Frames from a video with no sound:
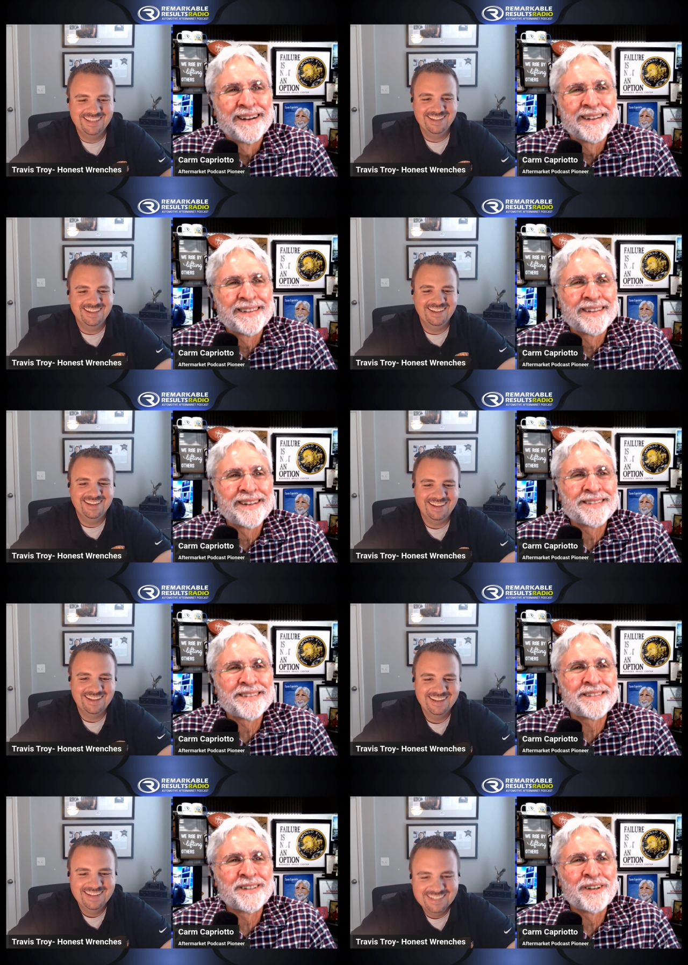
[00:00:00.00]
Speaker 1: a little
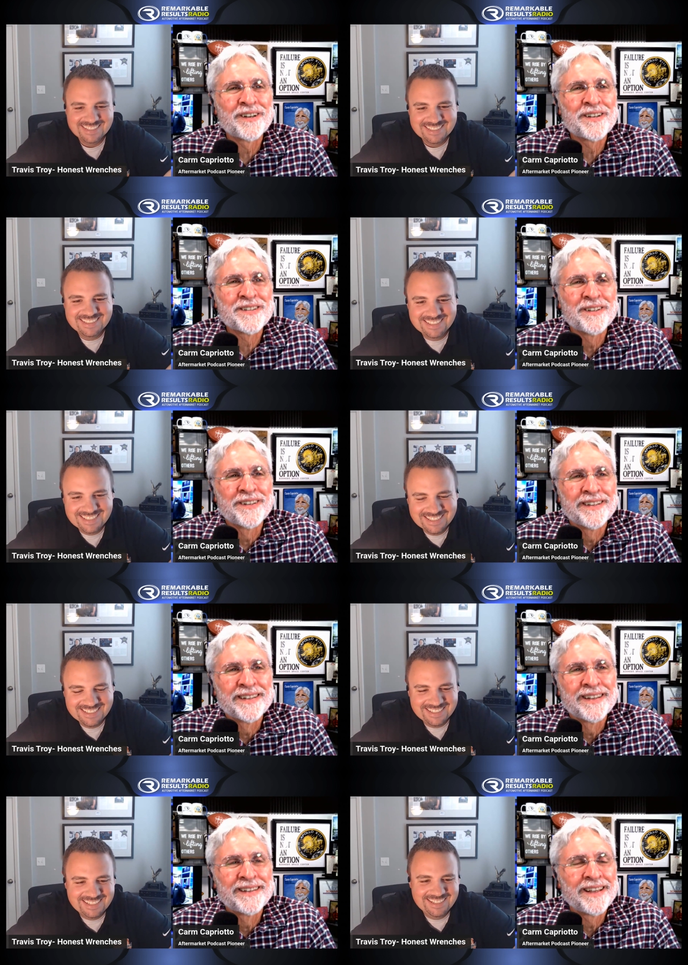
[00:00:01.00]
storage unit,
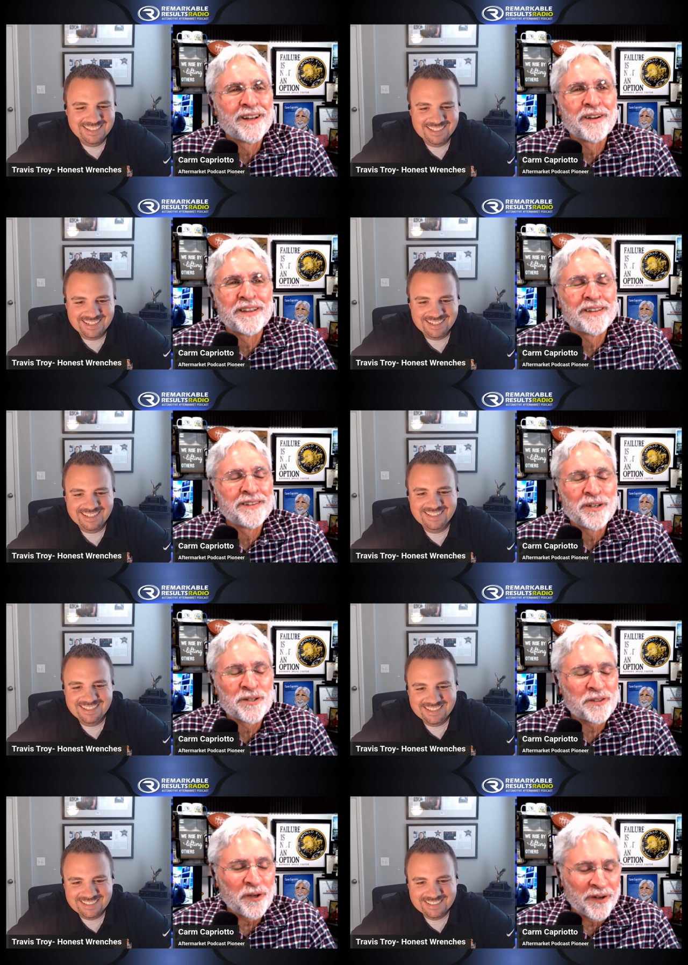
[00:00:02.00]
and you know, eh, yeah. your
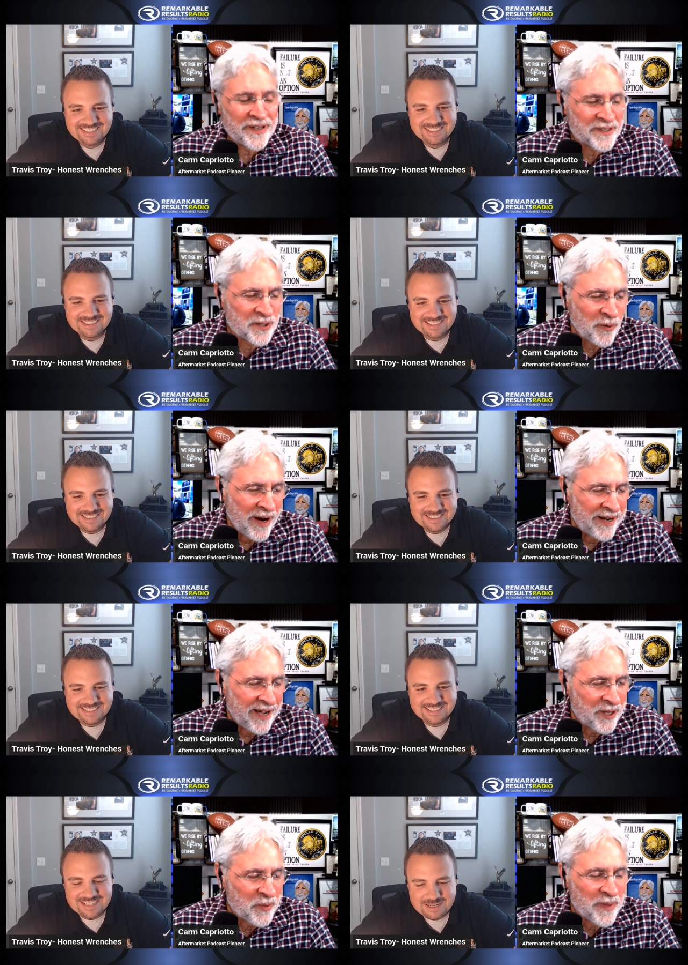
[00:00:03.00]
story is great. How
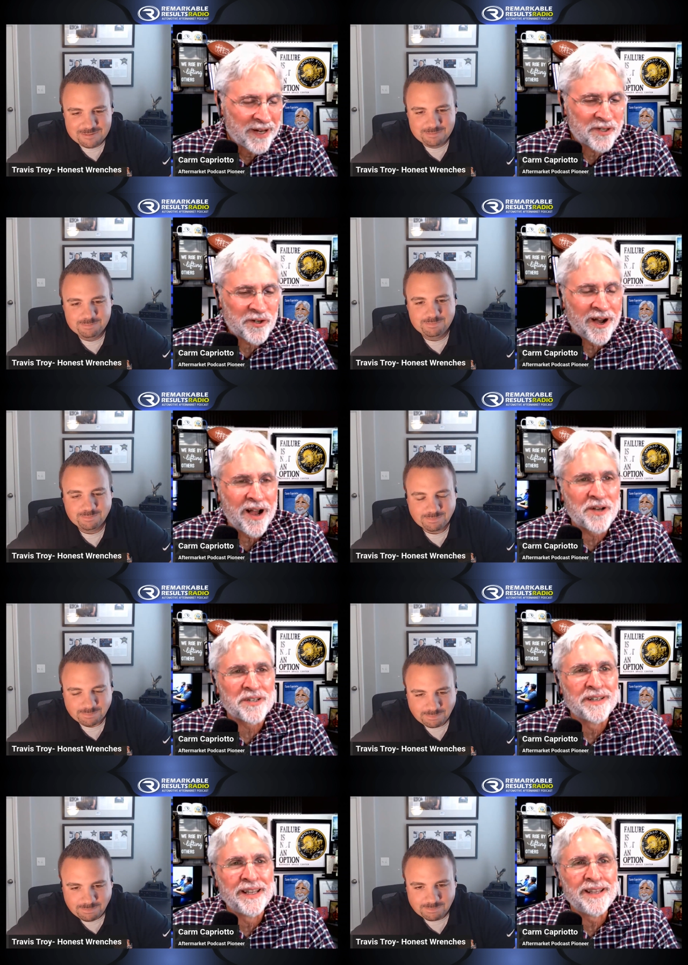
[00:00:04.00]
you met Josh,
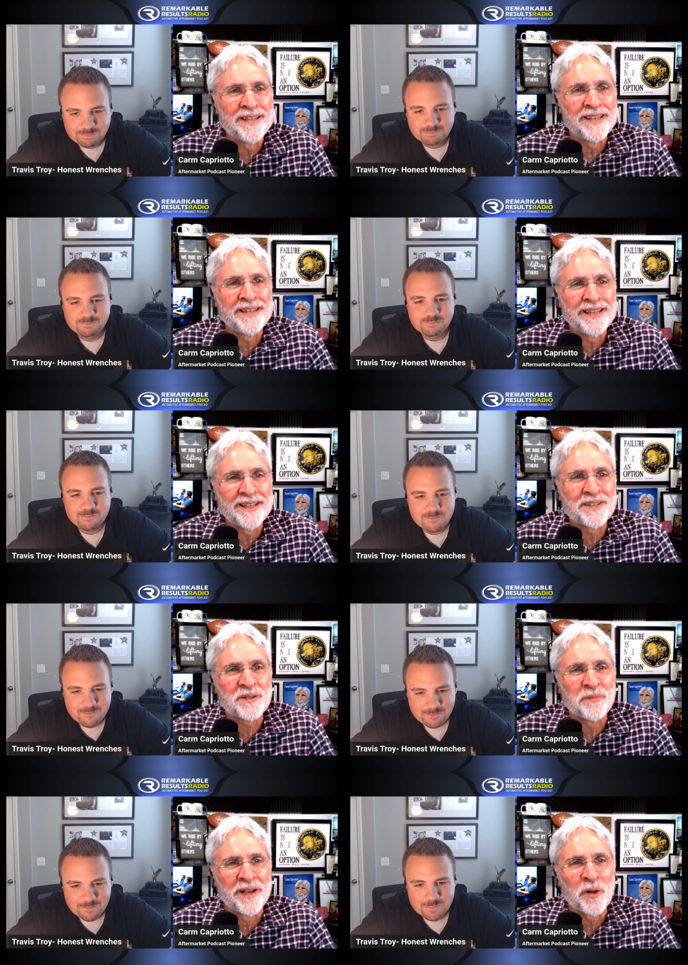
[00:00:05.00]
and he, he, needed
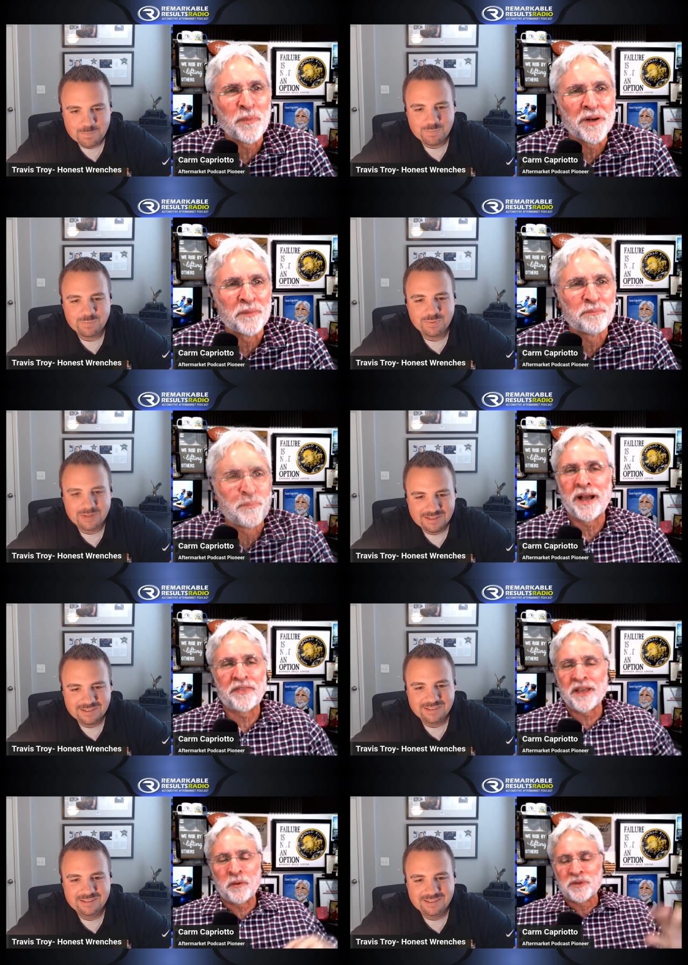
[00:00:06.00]
some help on a, I
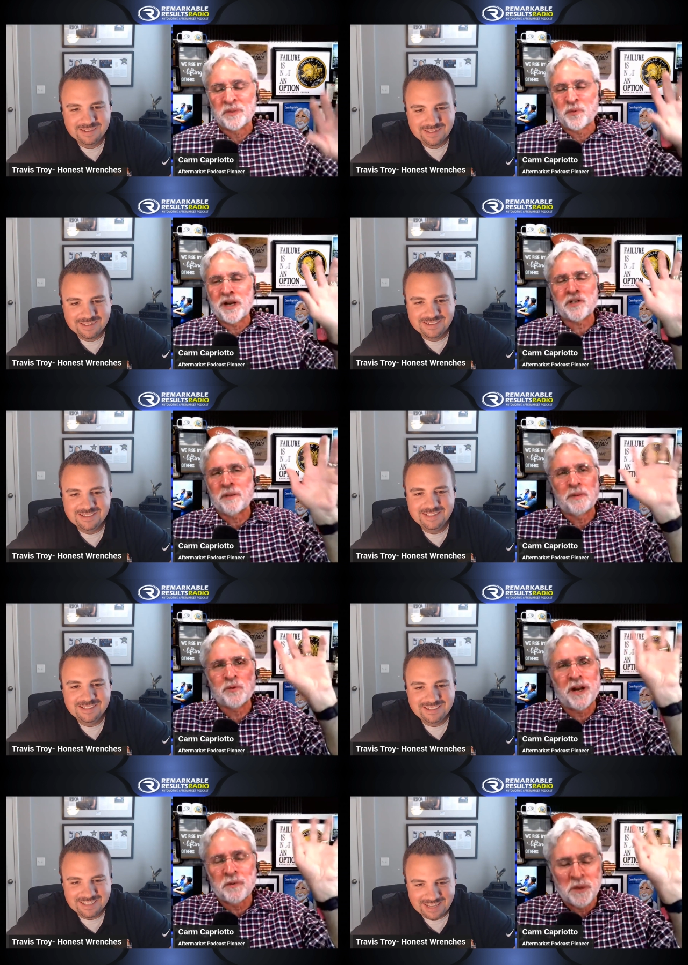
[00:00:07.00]
think it was a brake job. I'm
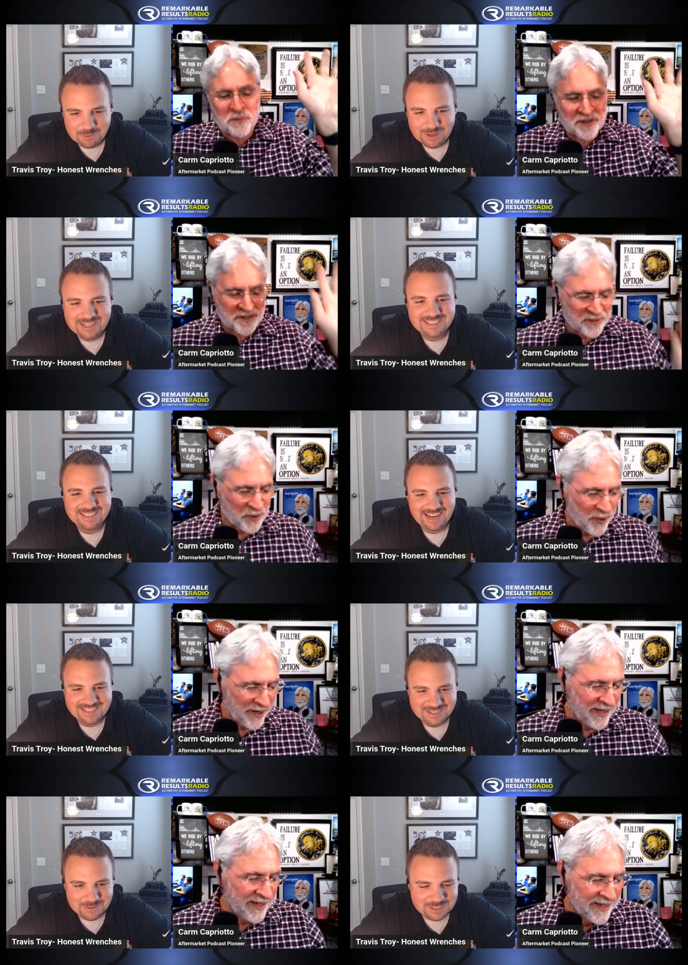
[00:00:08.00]
trying to remember. The it was, story.
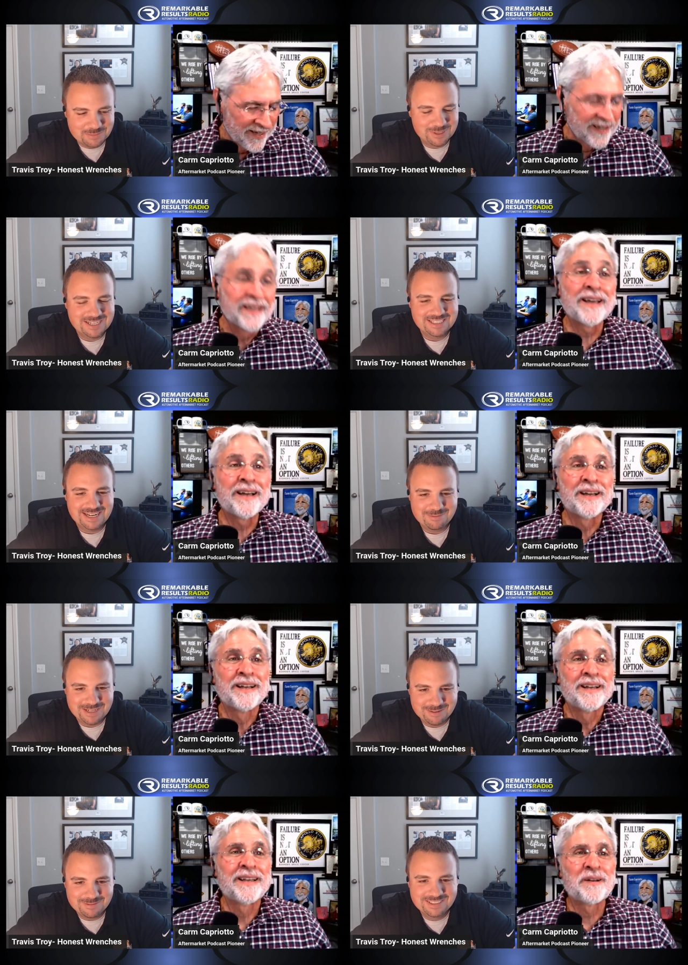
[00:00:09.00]
yes, it was a brake yeah.
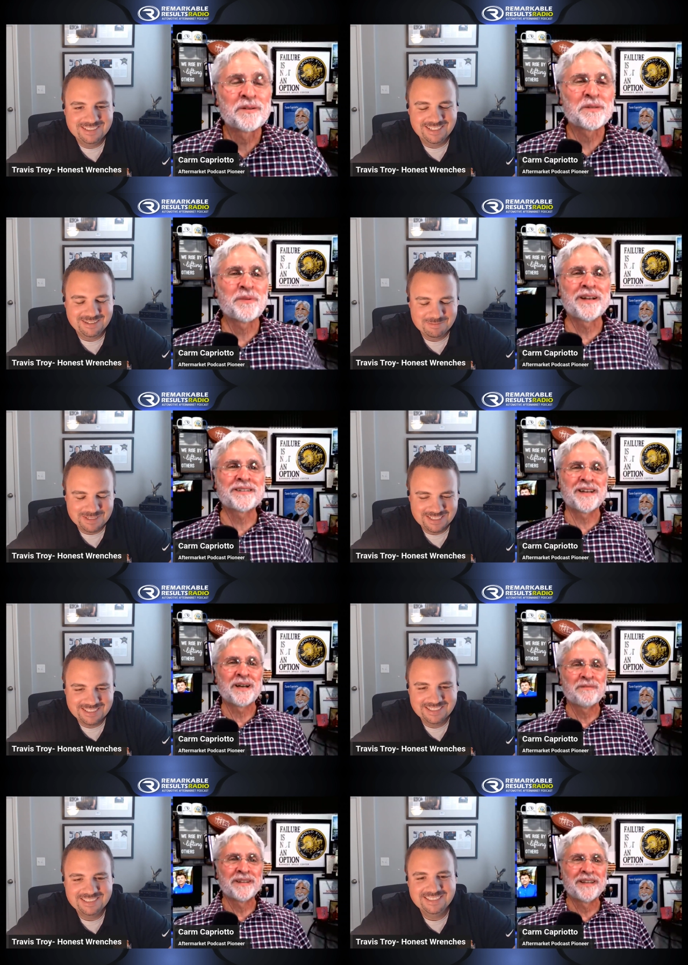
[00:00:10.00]
job. Yep. Yeah, it was a brake yep. job.
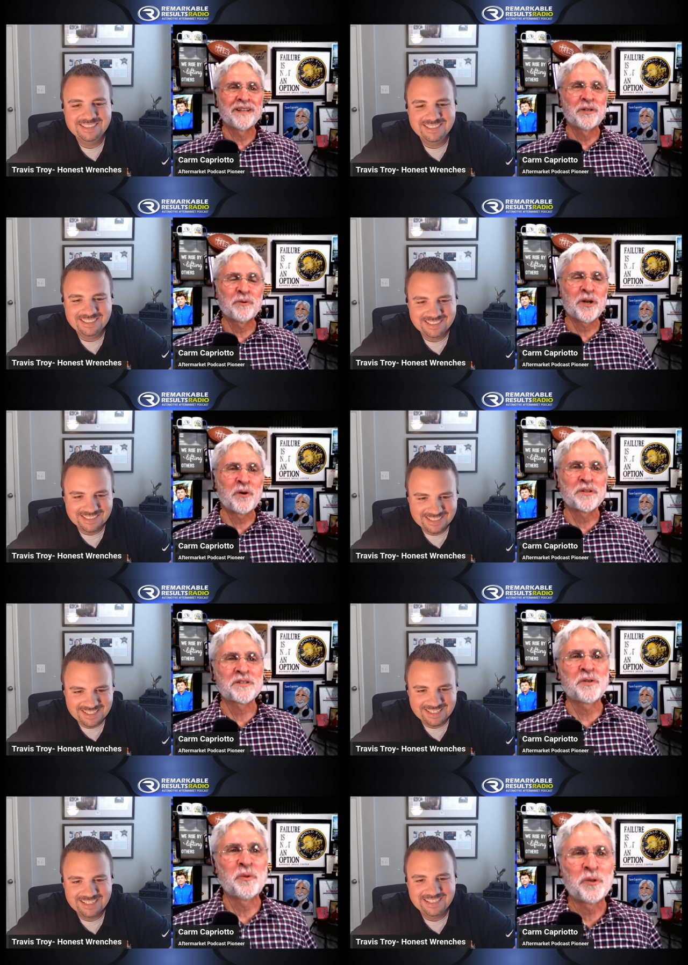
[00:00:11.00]
Yeah, you were going to
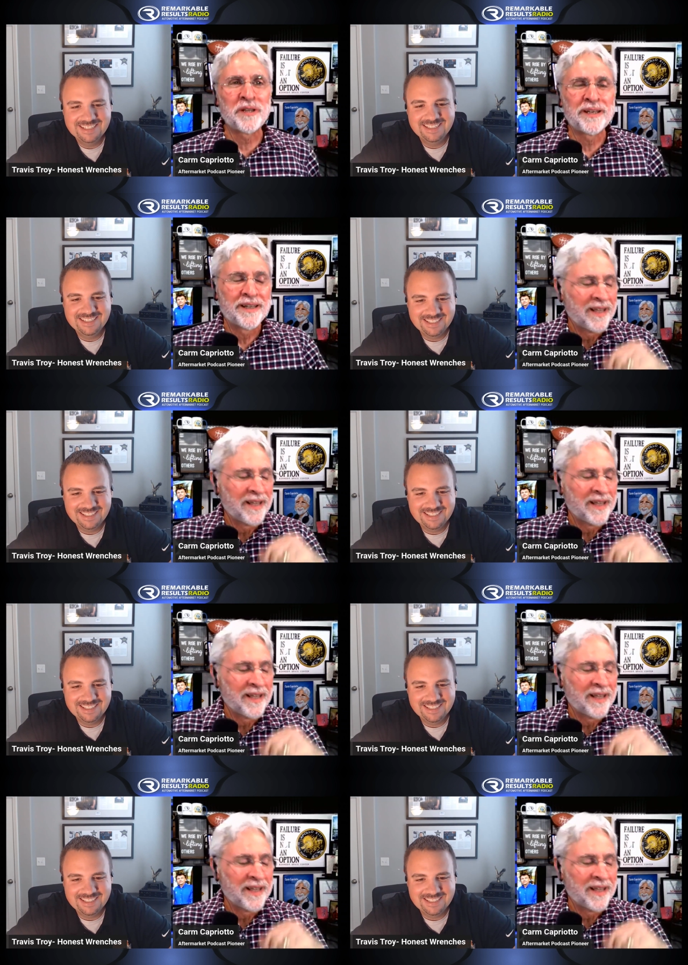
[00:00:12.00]
school, and